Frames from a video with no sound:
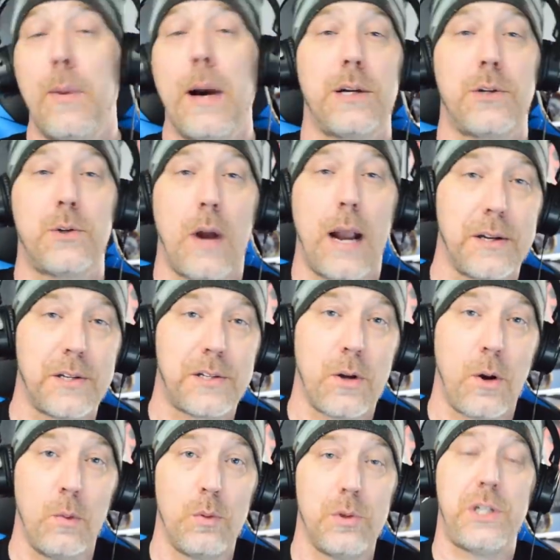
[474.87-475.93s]
back to
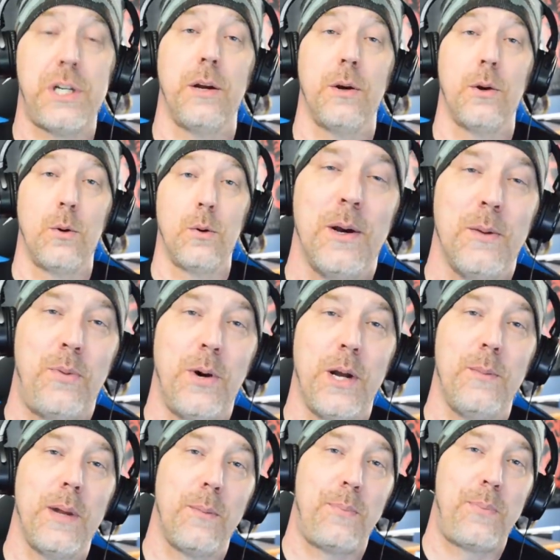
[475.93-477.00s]
Dragonstone, chill, put
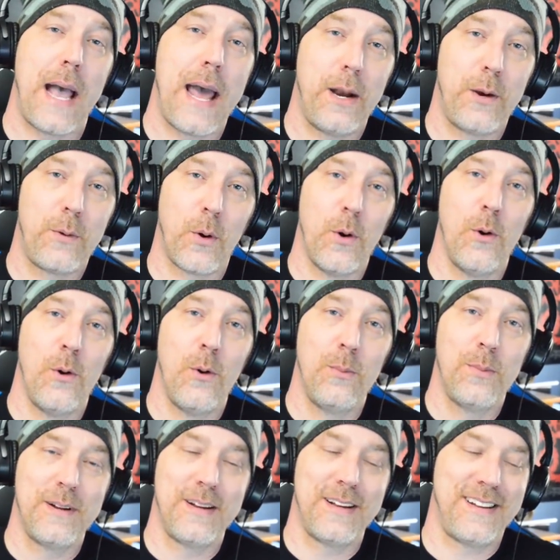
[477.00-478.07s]
him in a padded room.